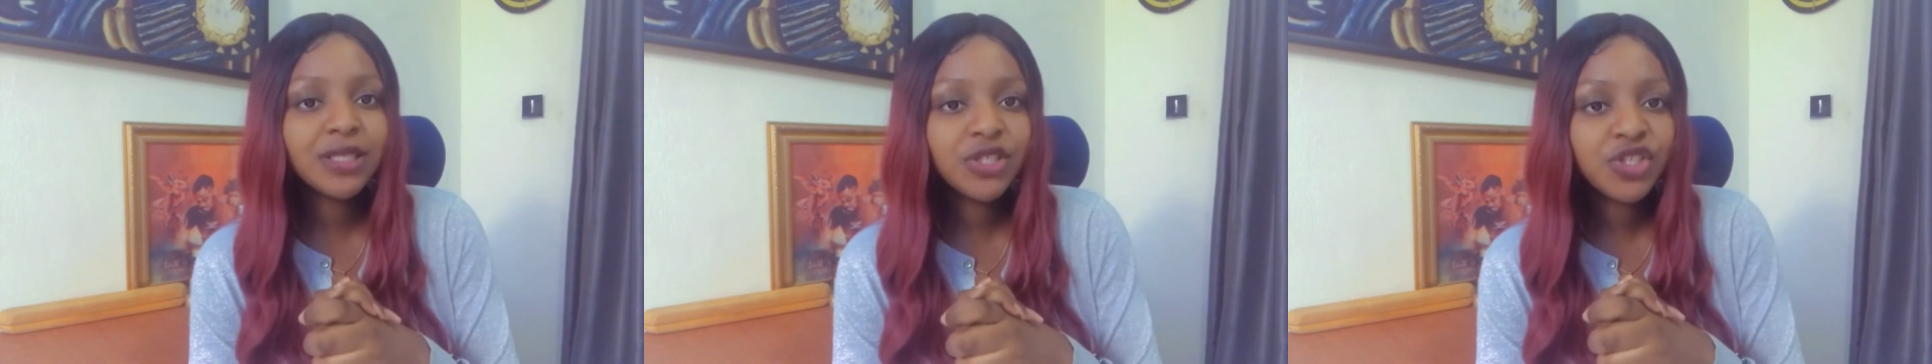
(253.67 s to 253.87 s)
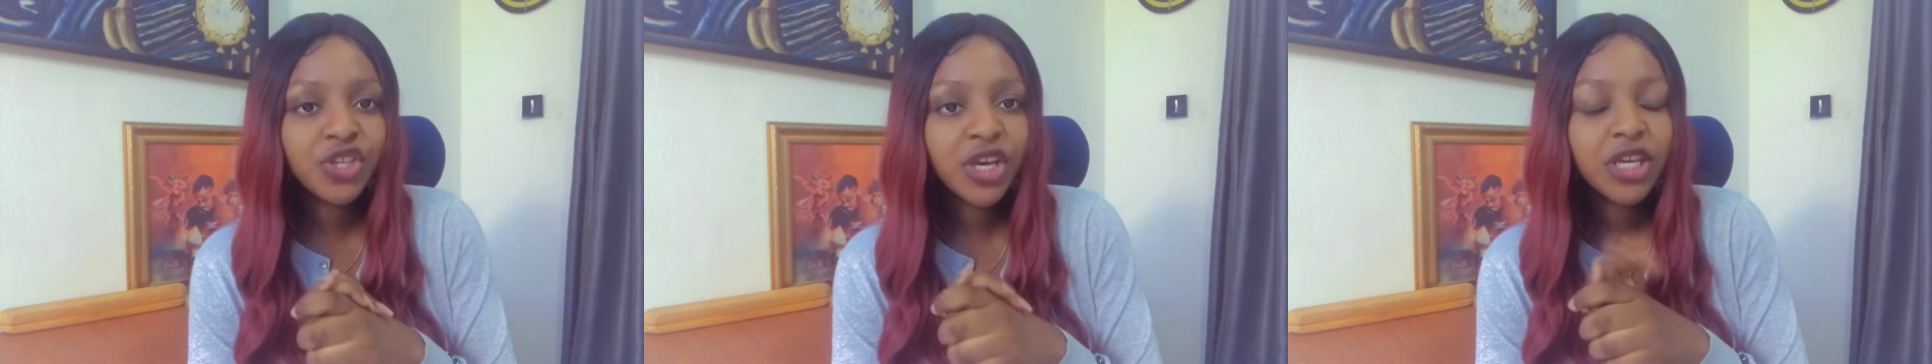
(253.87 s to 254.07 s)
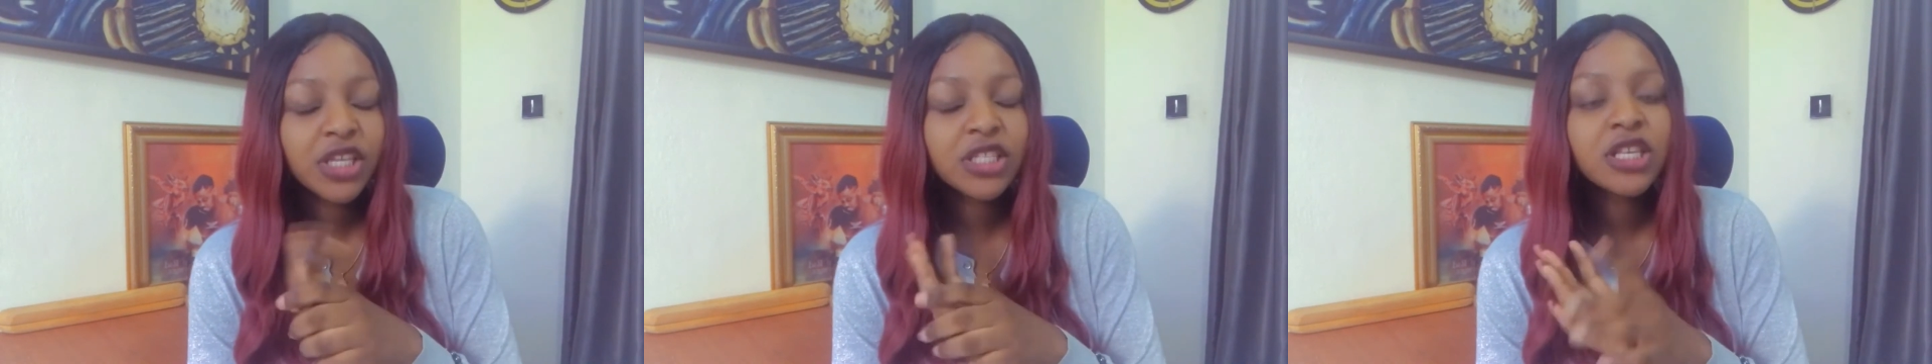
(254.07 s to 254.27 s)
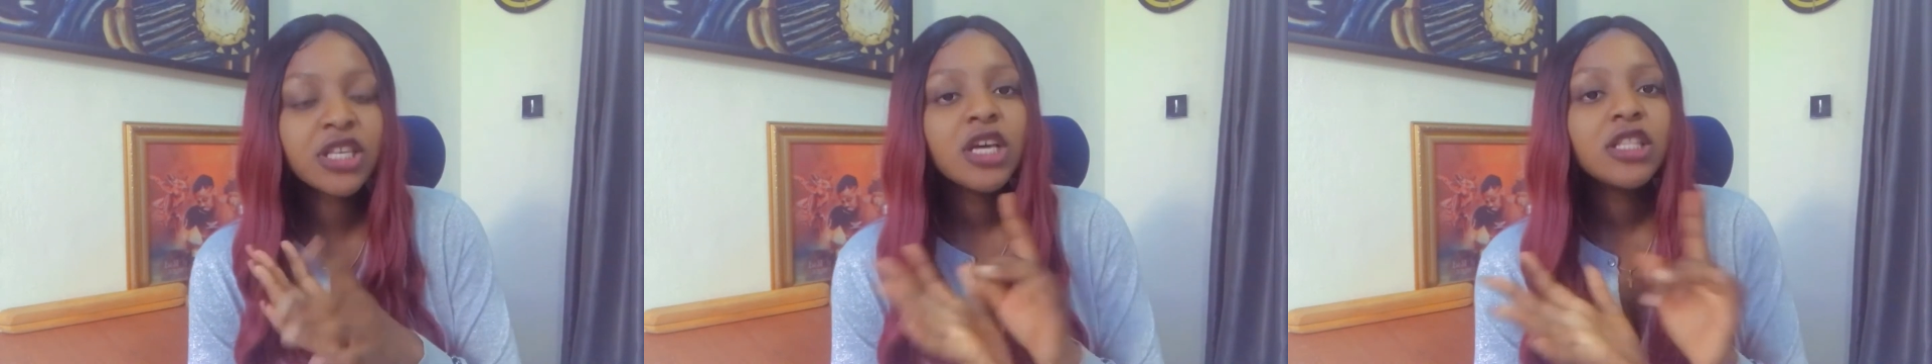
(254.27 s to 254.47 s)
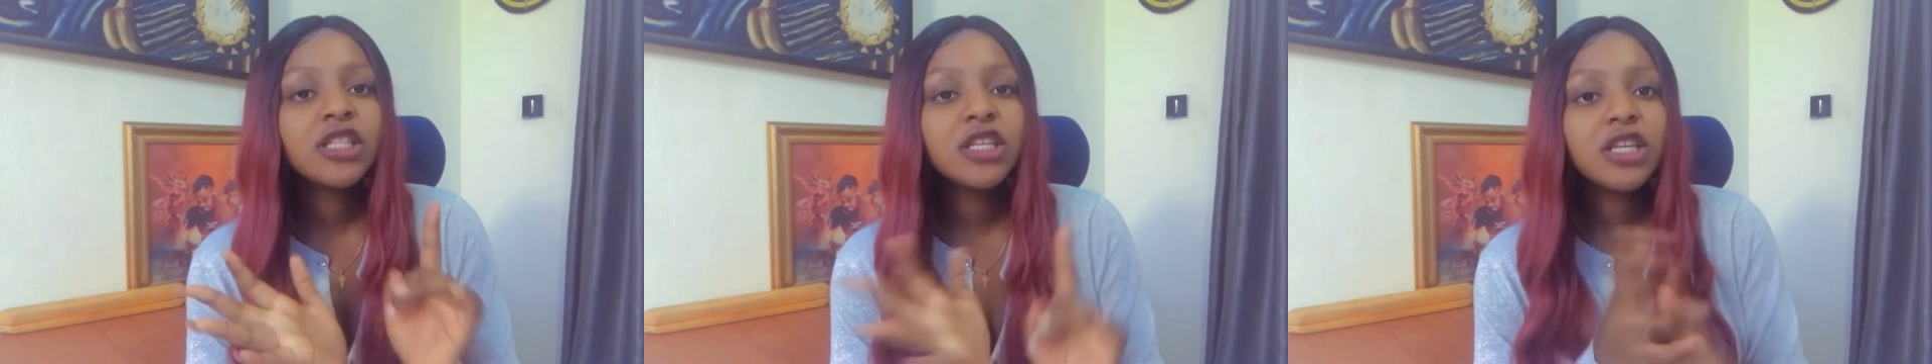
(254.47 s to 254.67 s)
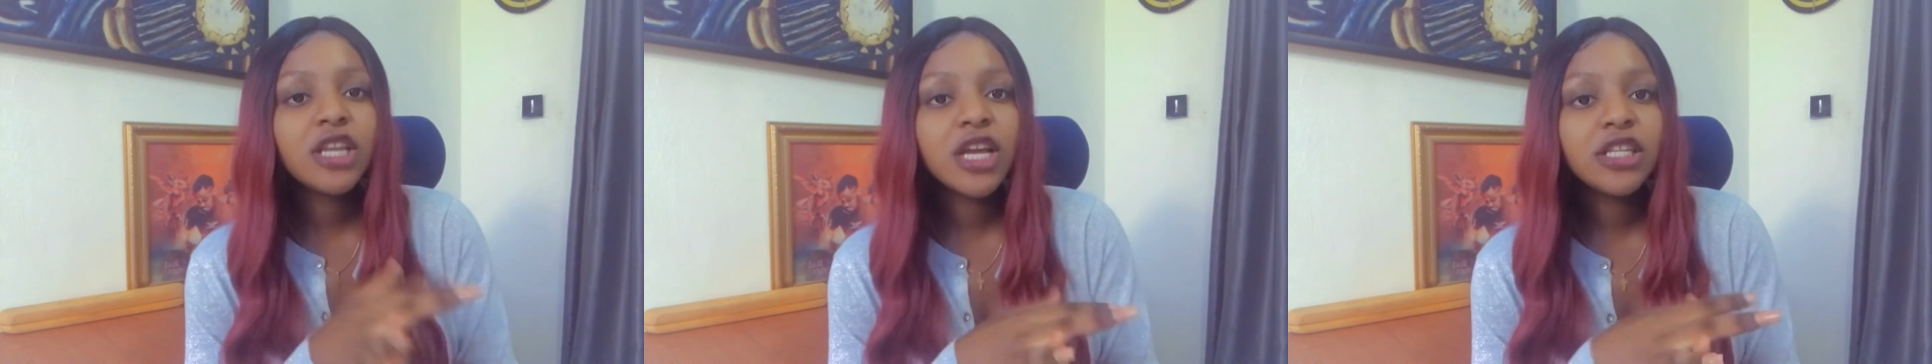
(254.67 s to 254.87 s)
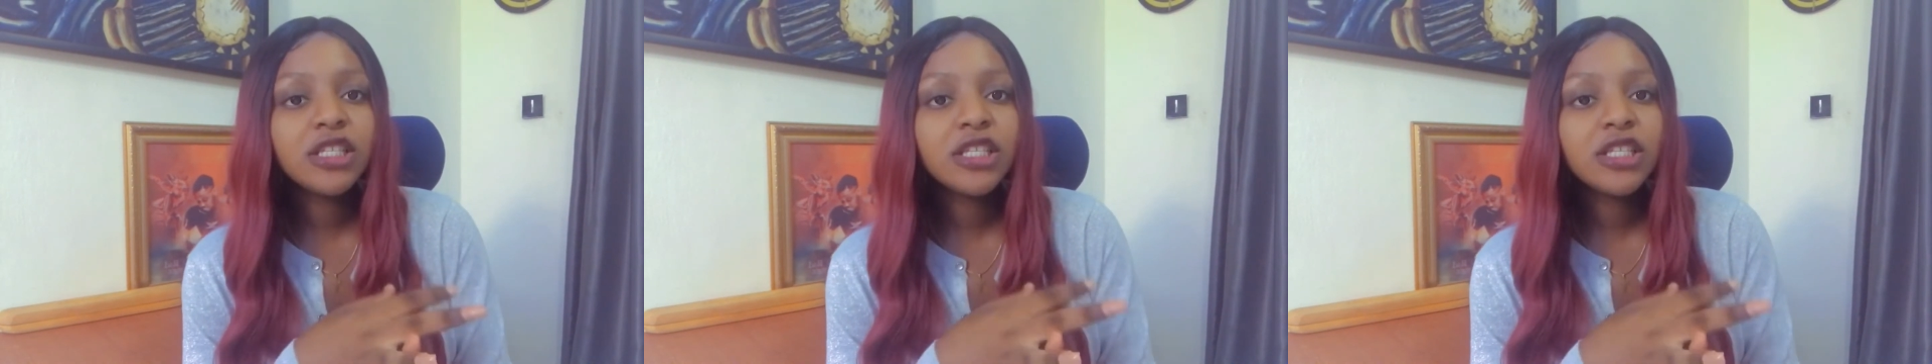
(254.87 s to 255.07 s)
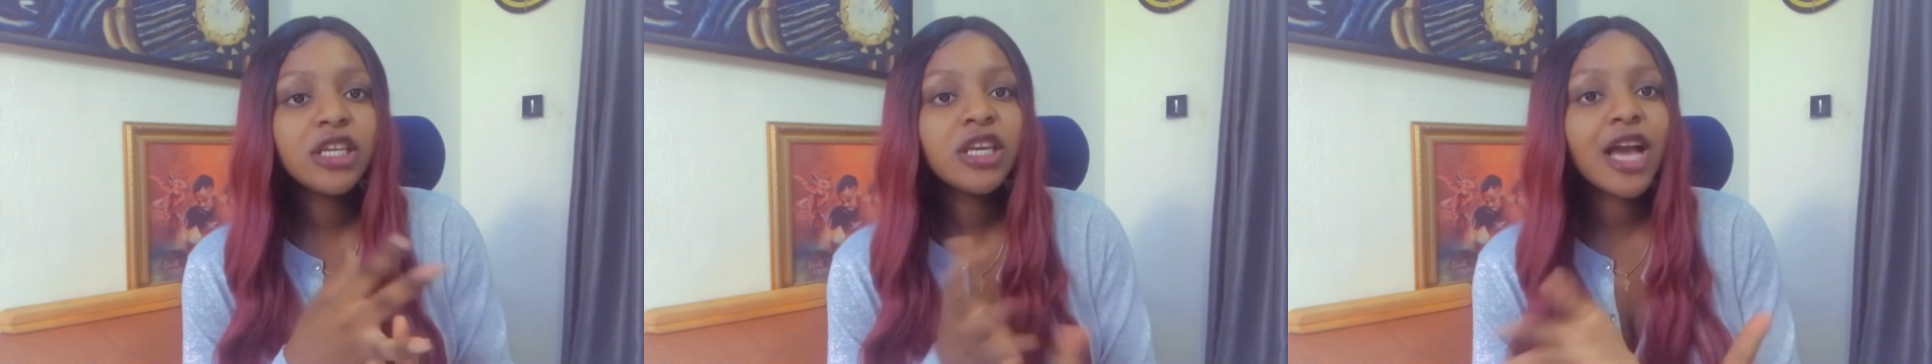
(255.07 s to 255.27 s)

Jakes, The Lady,